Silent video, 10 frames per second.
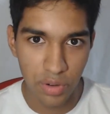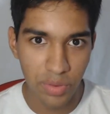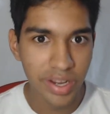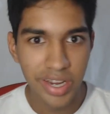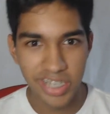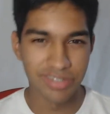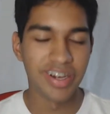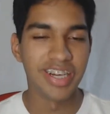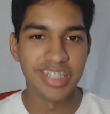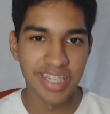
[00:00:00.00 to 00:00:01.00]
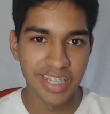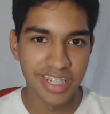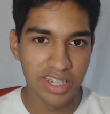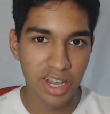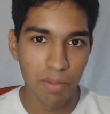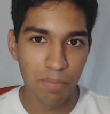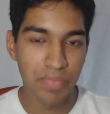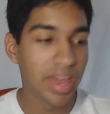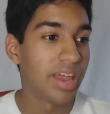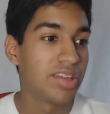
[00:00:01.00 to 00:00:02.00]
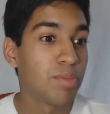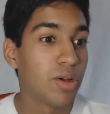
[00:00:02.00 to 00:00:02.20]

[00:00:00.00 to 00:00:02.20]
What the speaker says: is very silly. And I suppose,